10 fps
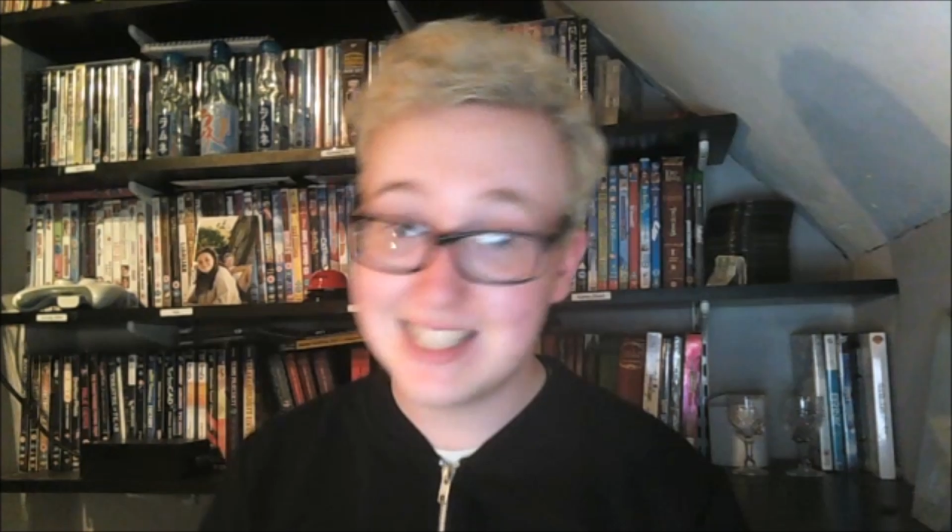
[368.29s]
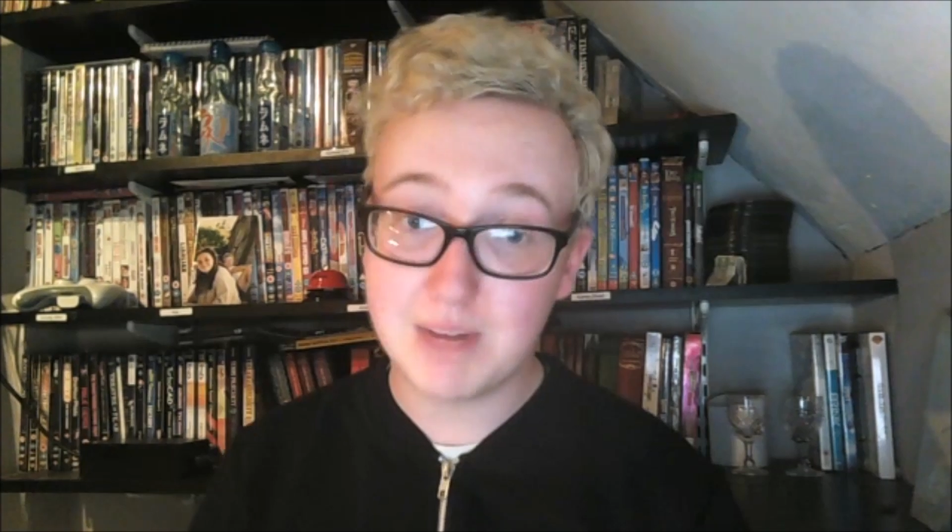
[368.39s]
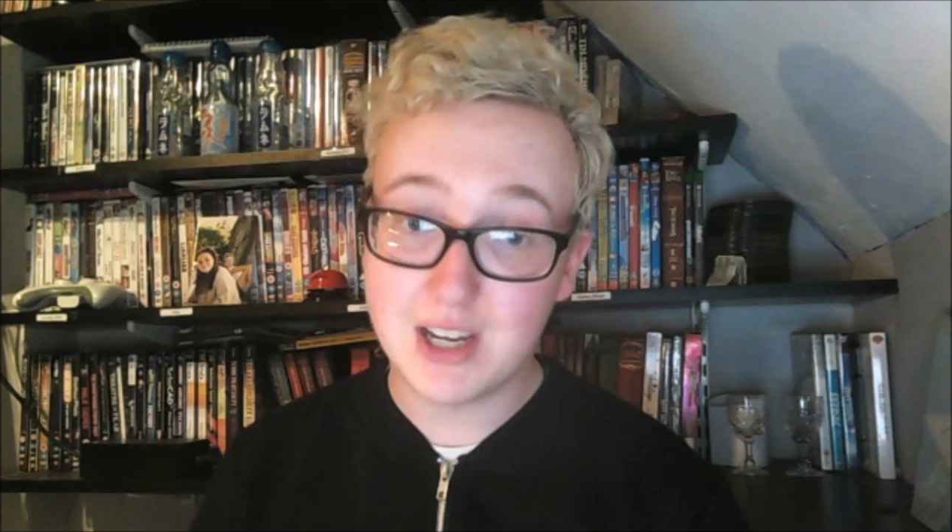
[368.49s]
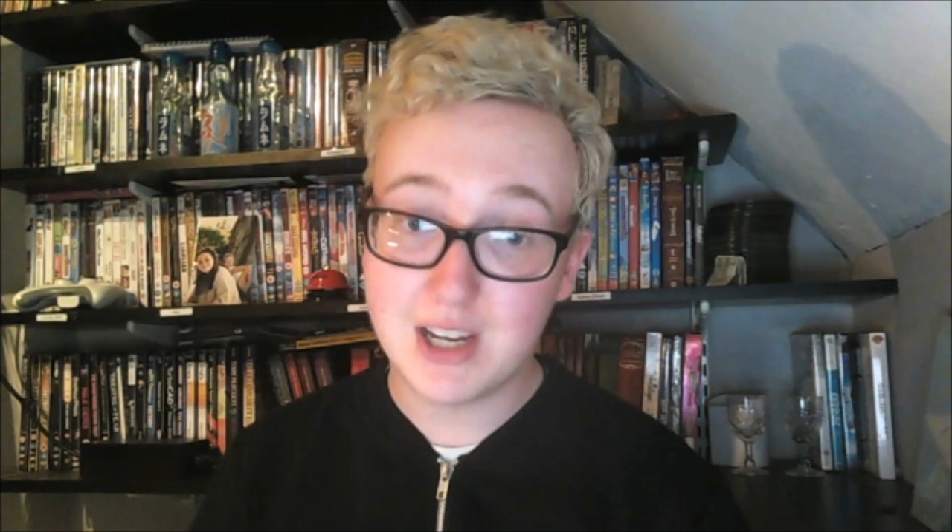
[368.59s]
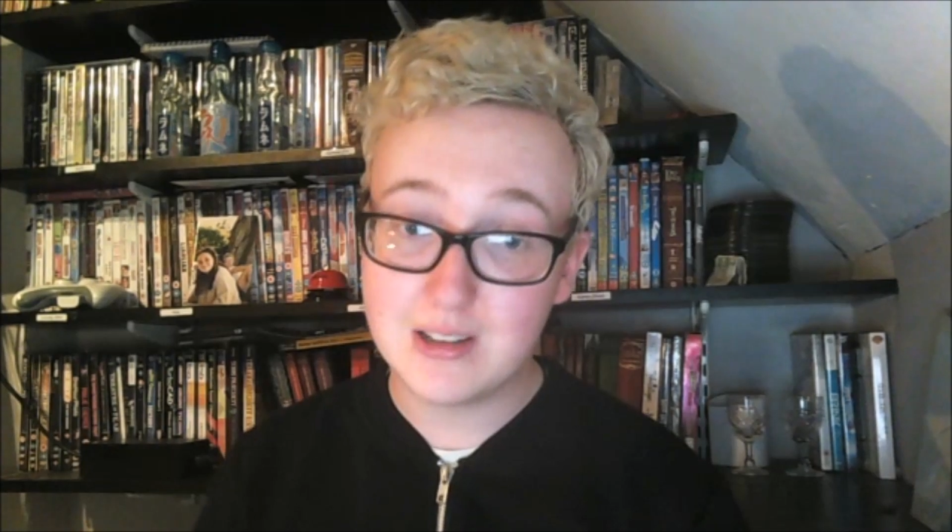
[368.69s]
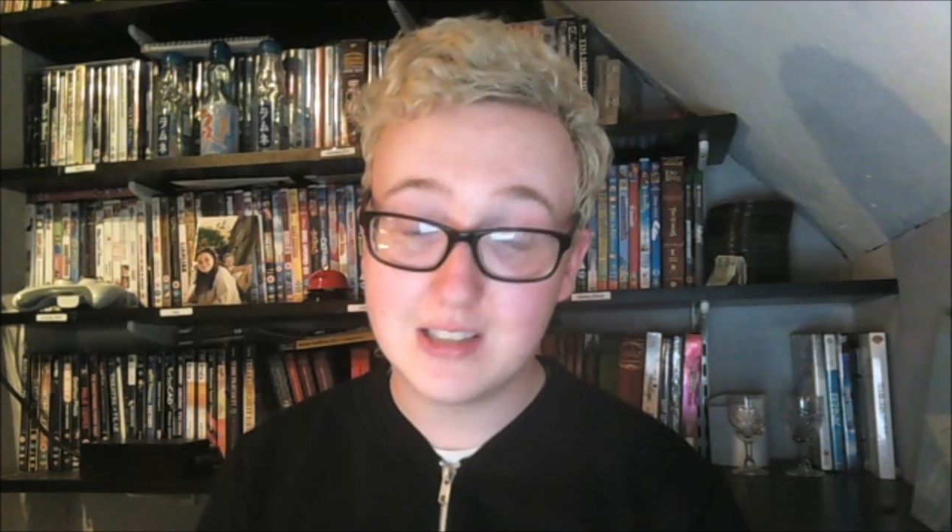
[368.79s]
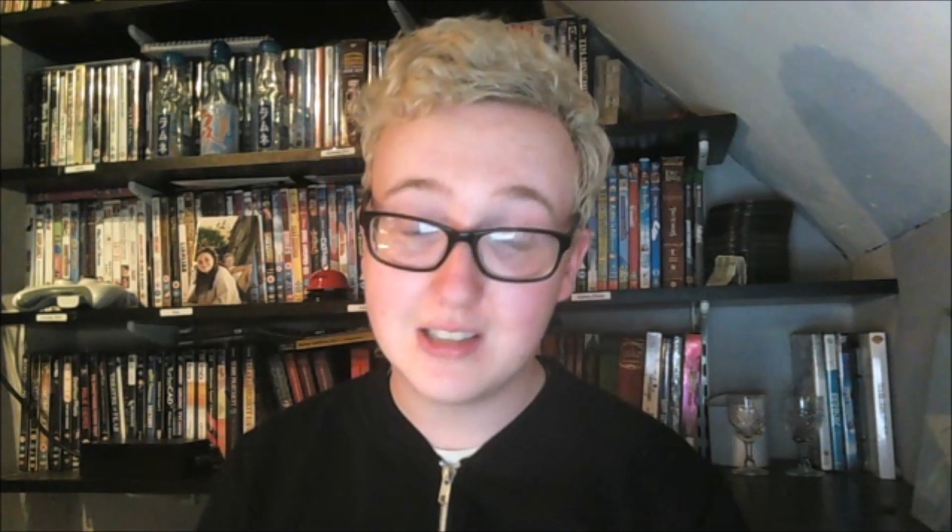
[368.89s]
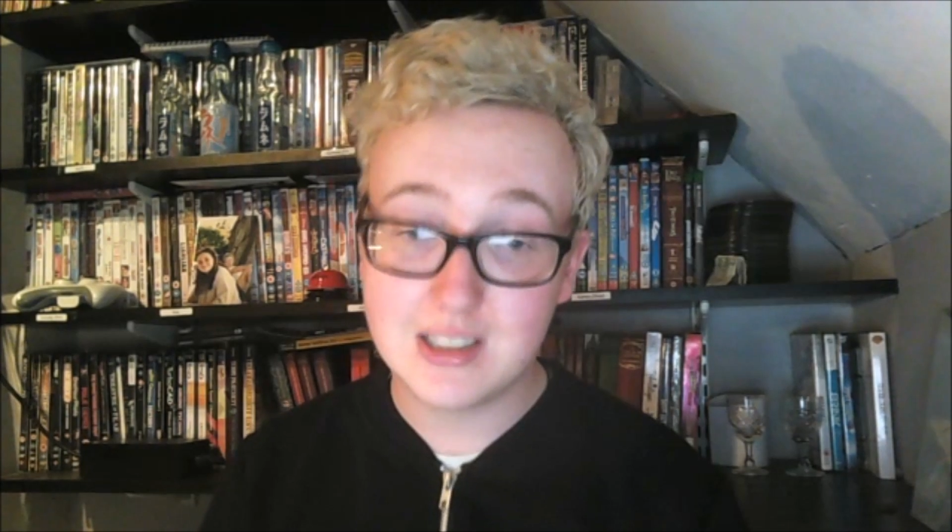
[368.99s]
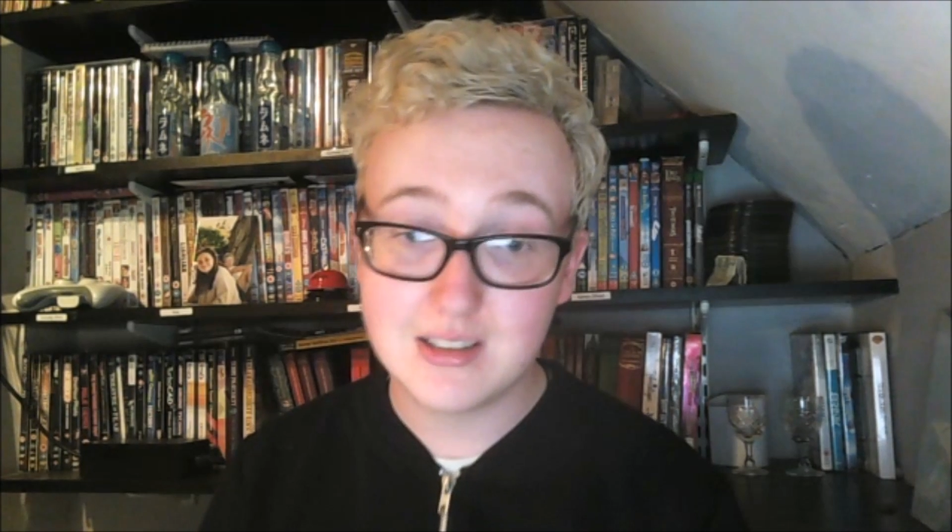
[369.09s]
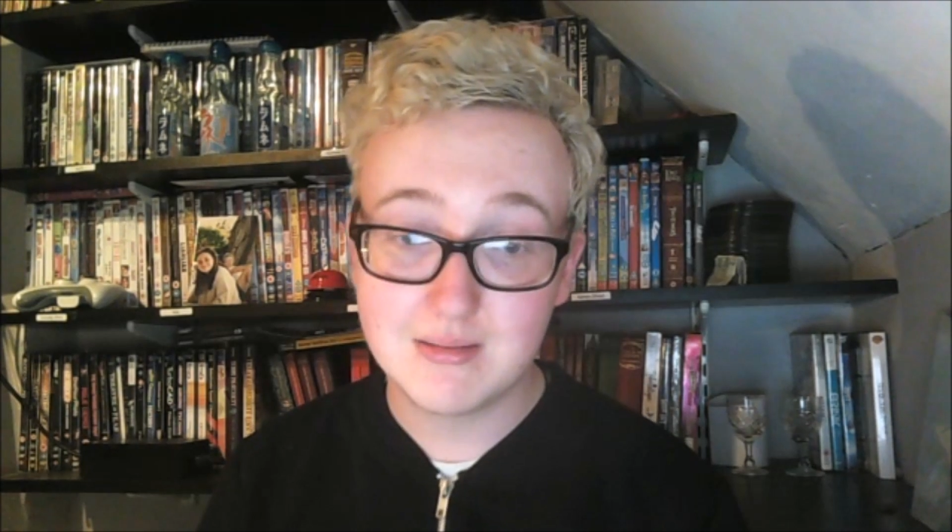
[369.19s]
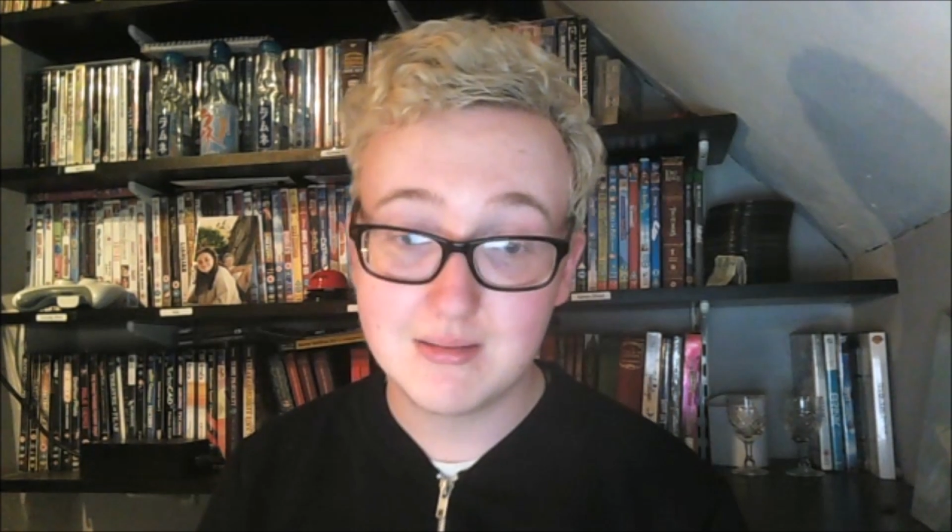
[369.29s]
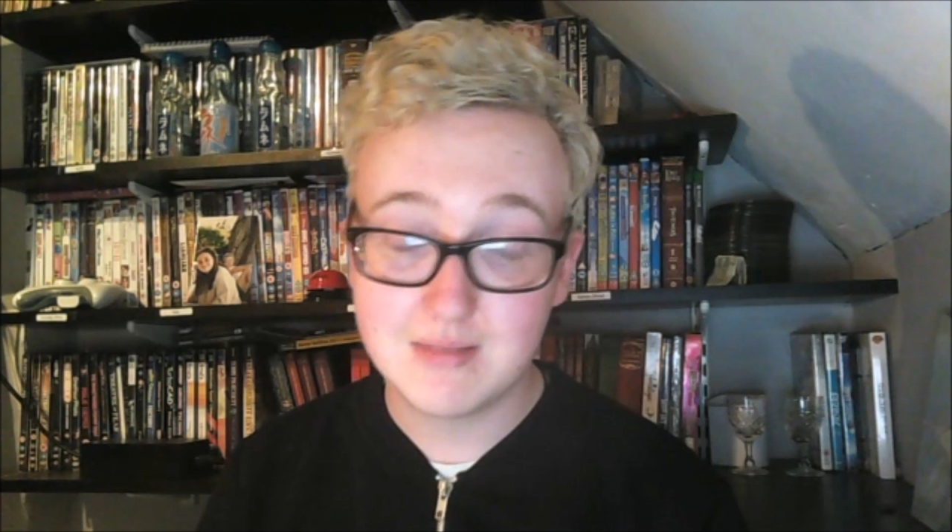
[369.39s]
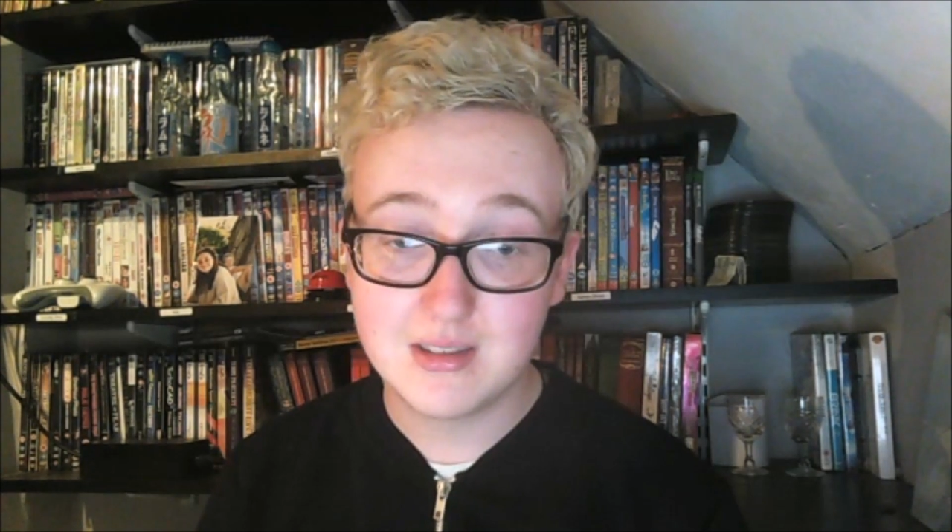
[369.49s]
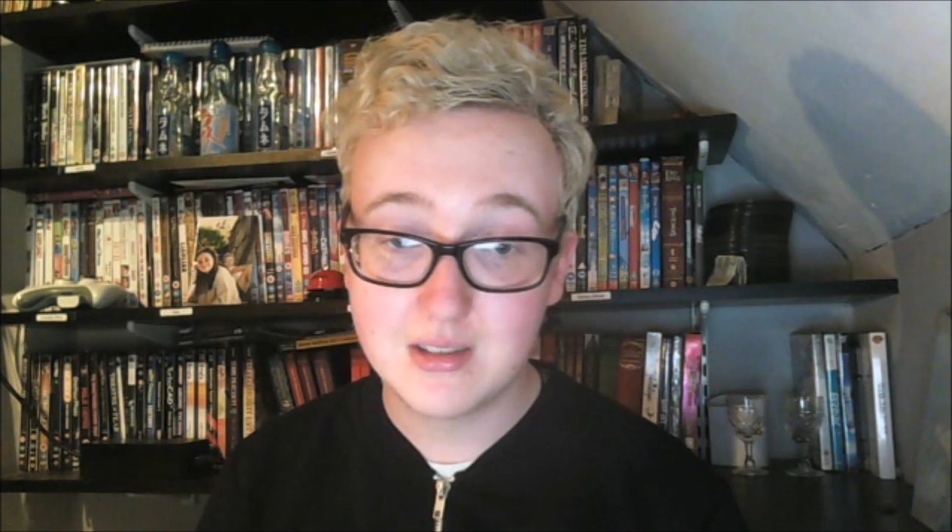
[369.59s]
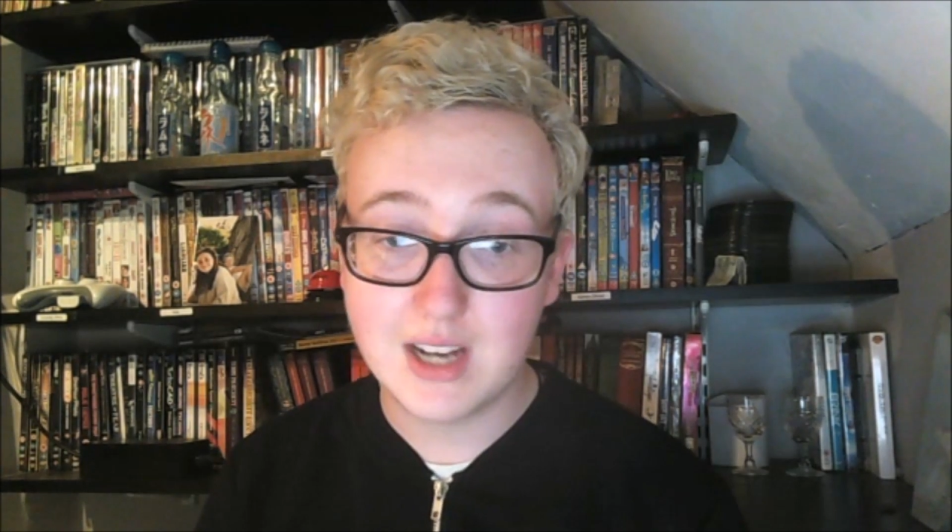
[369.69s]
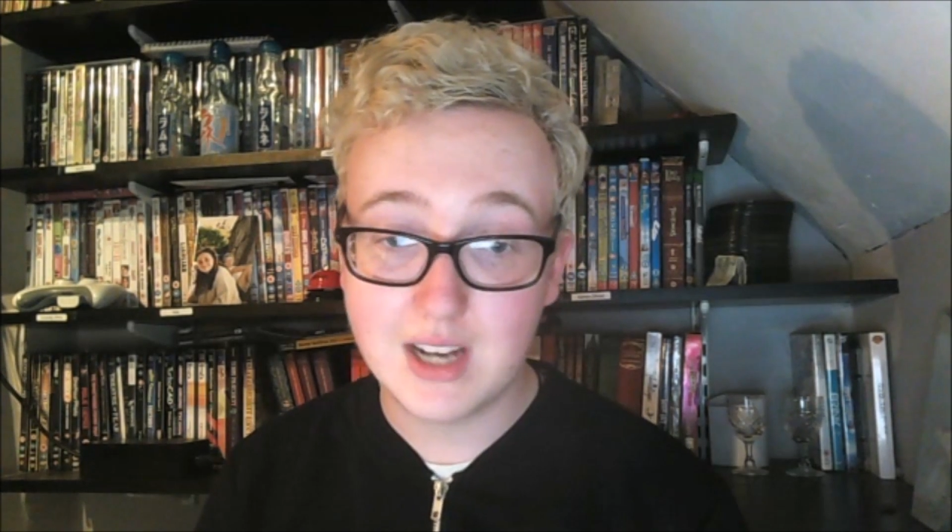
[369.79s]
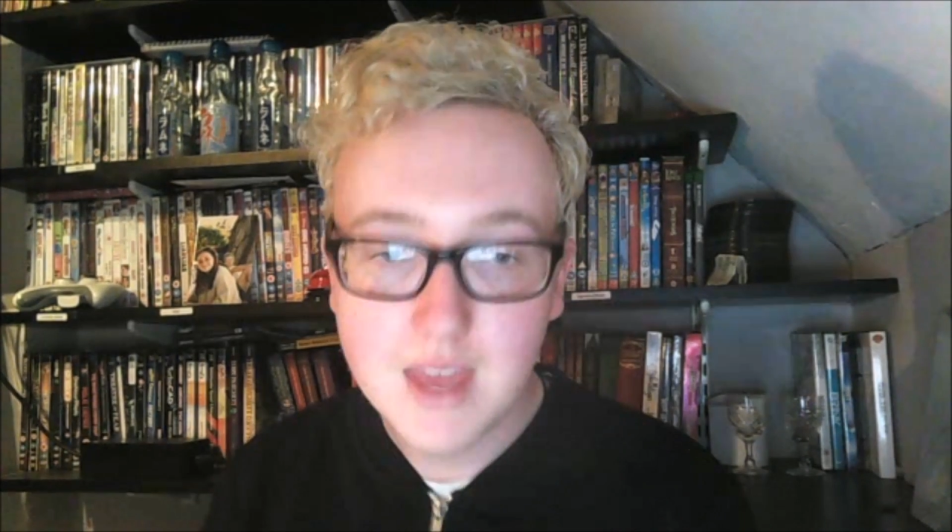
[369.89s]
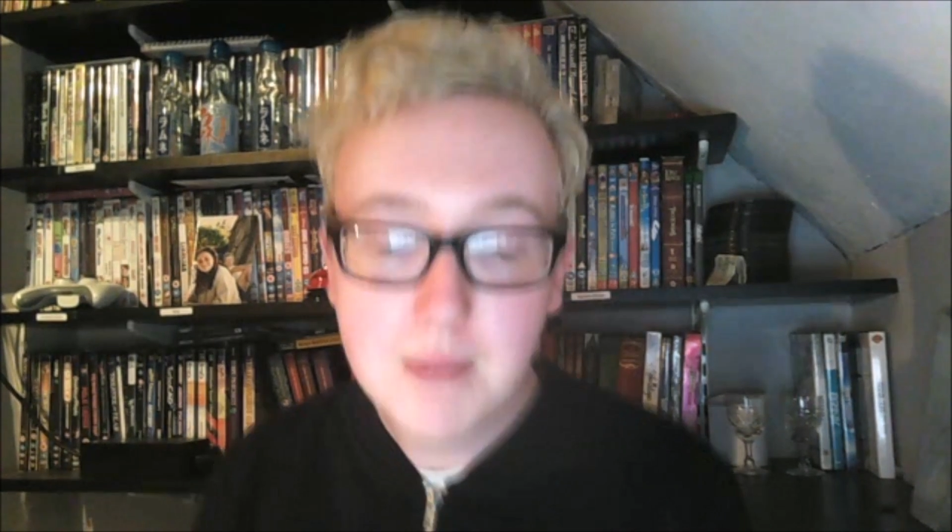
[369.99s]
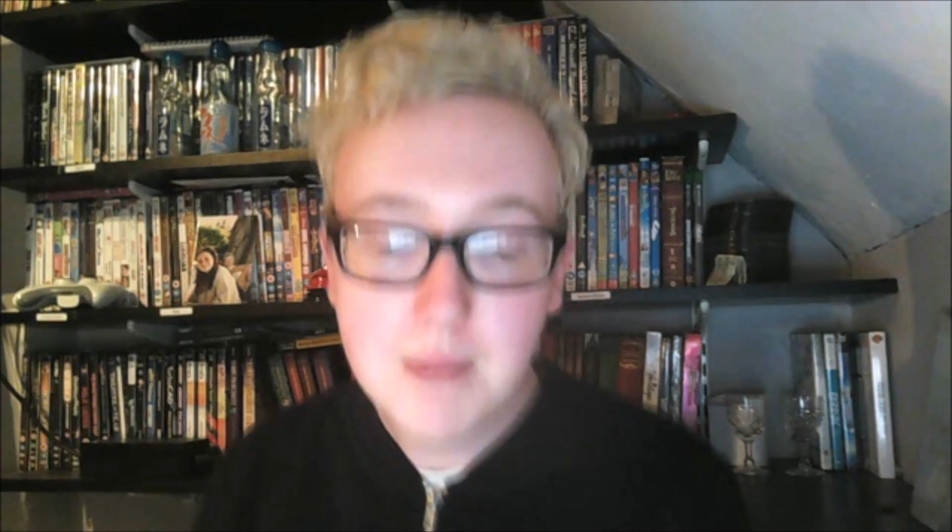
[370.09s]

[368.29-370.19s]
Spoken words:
smile, it's great.